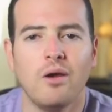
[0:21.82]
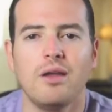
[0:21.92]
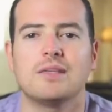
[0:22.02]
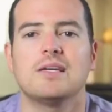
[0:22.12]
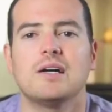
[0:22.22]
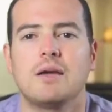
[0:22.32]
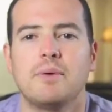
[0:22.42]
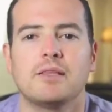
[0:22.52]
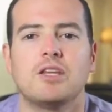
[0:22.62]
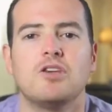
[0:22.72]
we're going to talk
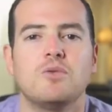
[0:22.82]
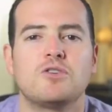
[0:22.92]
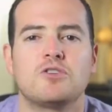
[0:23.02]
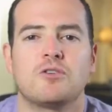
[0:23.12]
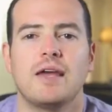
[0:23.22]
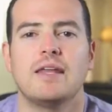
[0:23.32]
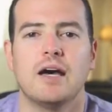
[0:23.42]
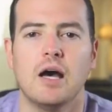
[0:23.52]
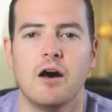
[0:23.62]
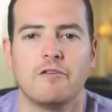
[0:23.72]
about the newest trend
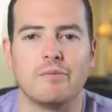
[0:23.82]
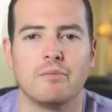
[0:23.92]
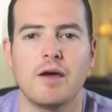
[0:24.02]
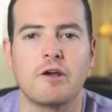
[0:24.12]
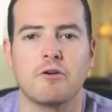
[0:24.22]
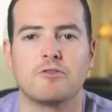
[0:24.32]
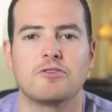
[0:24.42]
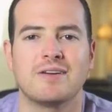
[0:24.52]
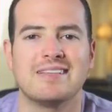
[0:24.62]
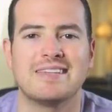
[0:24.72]
of
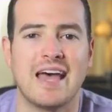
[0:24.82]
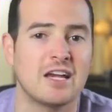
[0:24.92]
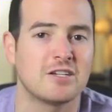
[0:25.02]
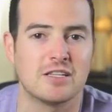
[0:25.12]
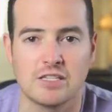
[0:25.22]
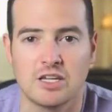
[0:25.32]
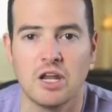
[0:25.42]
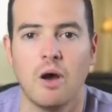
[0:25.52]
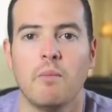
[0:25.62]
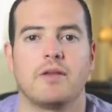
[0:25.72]
microtransactions. You
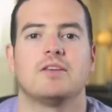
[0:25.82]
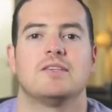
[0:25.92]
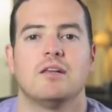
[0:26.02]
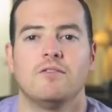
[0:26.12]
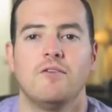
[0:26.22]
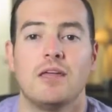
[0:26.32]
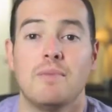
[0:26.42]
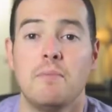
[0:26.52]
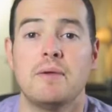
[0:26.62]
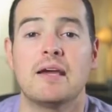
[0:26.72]
know them on your cell phone, they
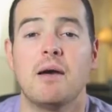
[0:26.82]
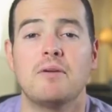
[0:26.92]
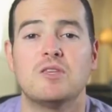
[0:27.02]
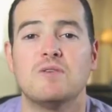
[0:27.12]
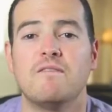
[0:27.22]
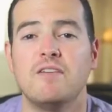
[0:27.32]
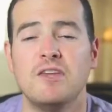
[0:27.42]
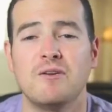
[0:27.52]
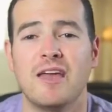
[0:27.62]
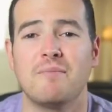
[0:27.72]
might be coming to a
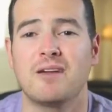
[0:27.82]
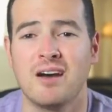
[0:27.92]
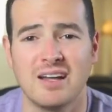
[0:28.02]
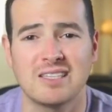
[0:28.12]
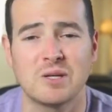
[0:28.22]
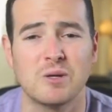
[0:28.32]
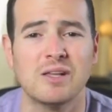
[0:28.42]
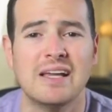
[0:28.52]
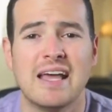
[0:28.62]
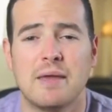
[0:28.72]
video game
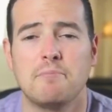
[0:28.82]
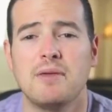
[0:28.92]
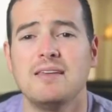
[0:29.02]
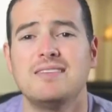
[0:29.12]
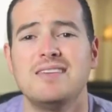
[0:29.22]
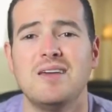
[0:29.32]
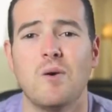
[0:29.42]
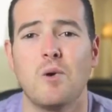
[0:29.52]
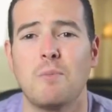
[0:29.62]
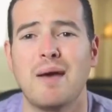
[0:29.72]
console and
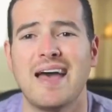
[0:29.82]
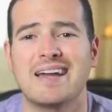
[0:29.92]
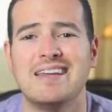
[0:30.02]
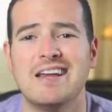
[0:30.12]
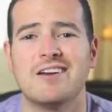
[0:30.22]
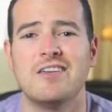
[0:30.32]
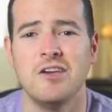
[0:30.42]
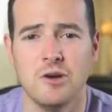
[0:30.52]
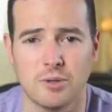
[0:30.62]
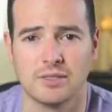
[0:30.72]
PC or Mac near
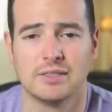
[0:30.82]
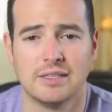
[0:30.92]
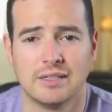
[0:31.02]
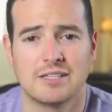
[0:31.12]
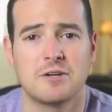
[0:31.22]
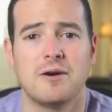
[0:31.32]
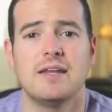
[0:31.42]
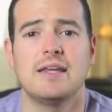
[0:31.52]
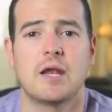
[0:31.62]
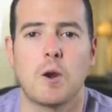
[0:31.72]
you. Let's go
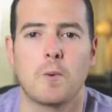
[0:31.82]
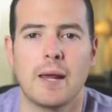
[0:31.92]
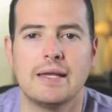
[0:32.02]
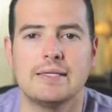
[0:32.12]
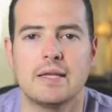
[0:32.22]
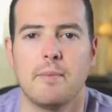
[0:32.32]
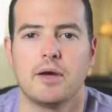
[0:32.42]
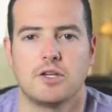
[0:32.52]
ahead and get our ranties in a